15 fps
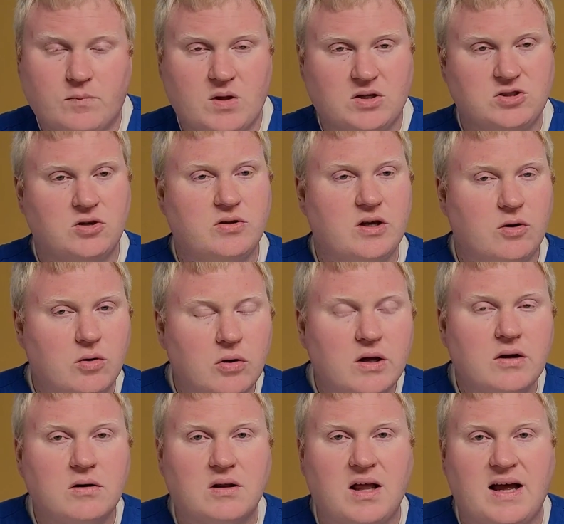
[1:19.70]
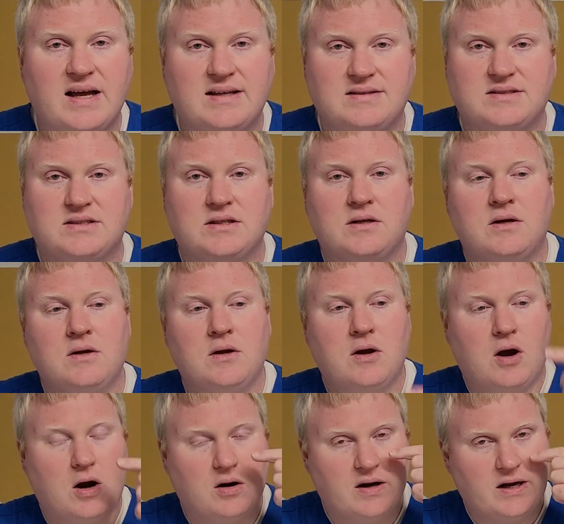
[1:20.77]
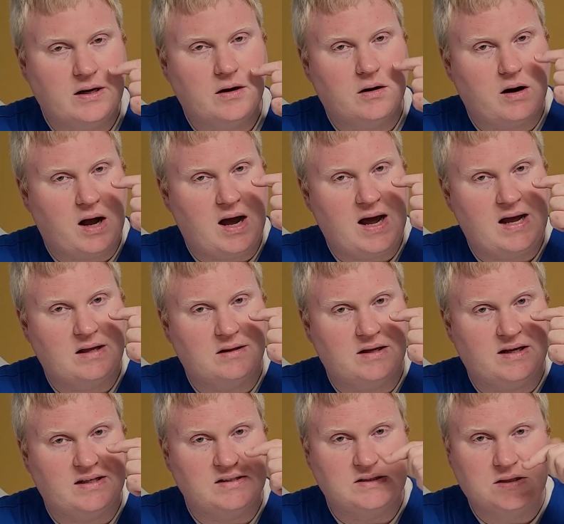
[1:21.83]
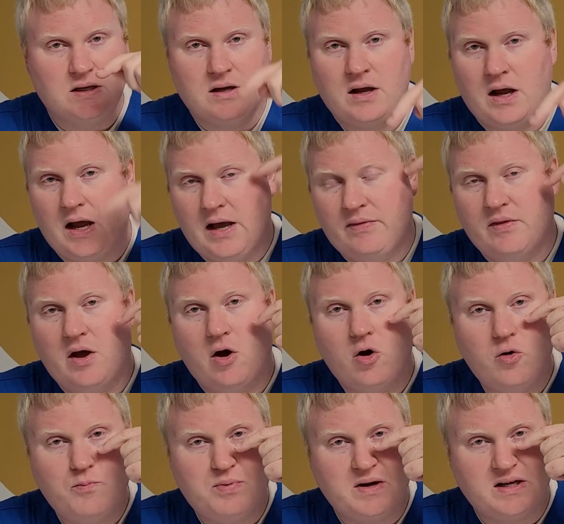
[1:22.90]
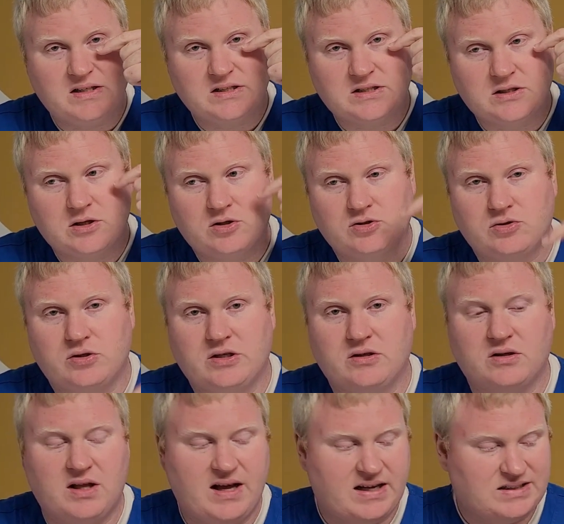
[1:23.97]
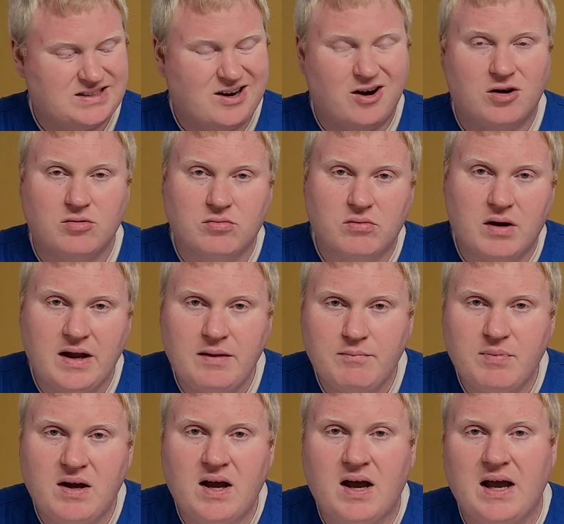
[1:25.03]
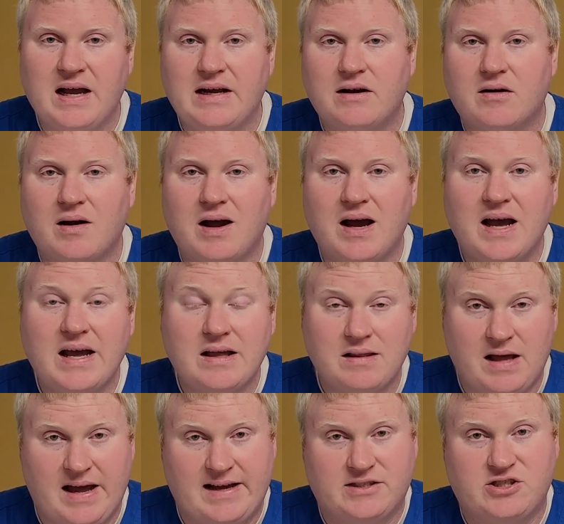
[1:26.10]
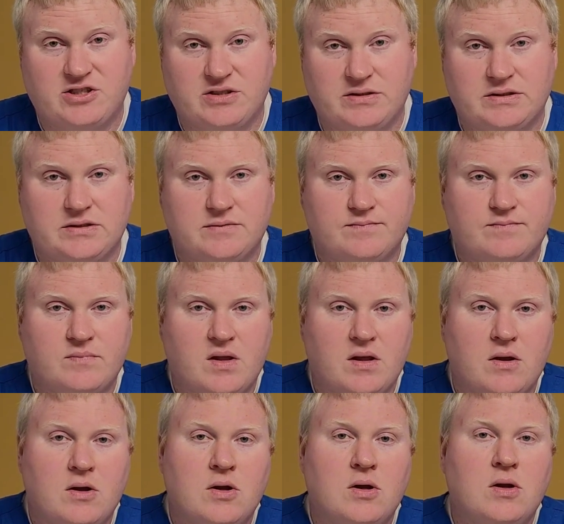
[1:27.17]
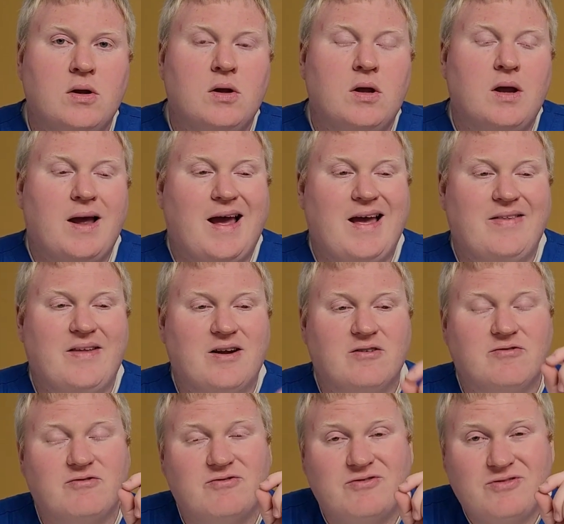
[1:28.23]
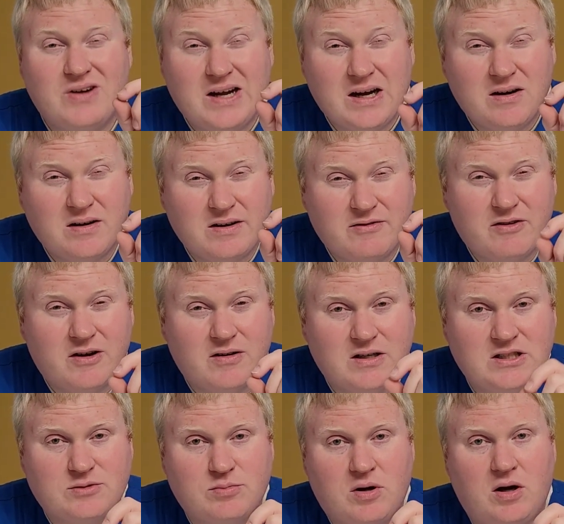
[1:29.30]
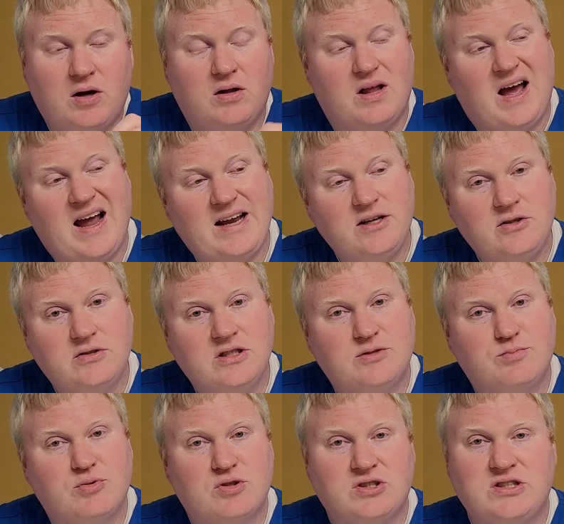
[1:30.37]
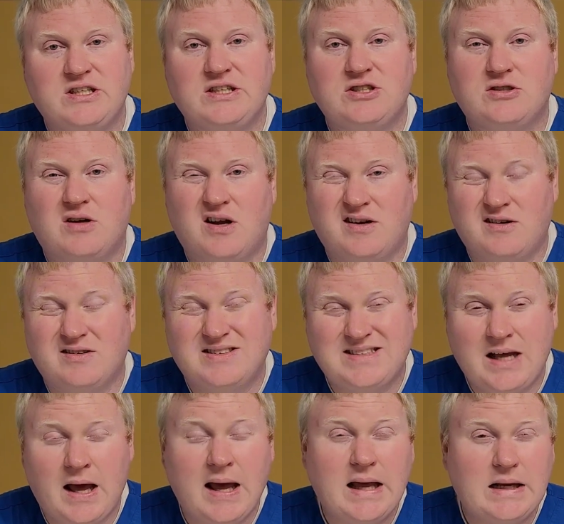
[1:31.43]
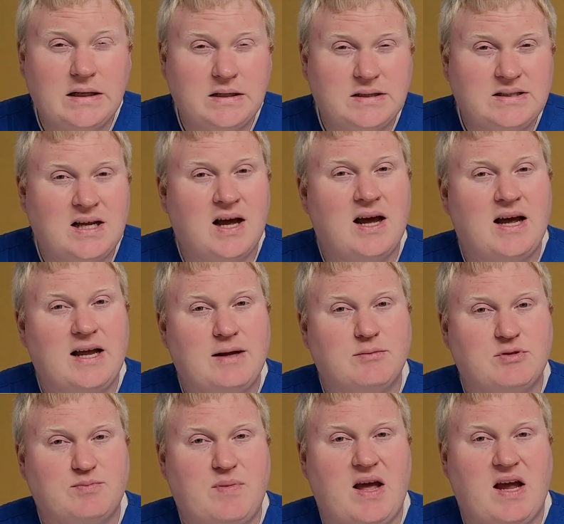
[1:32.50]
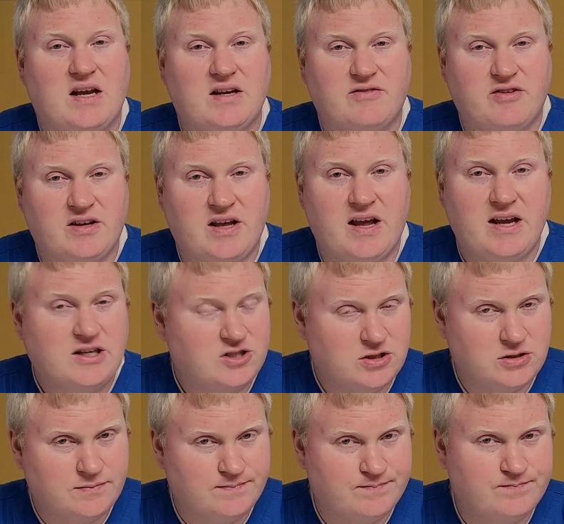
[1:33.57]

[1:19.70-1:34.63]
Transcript: So the oil glands are in our eyelids, and the openings to those oil glands are right behind our eyelashes. And they're very, very small. I do this procedure under 10 times magnification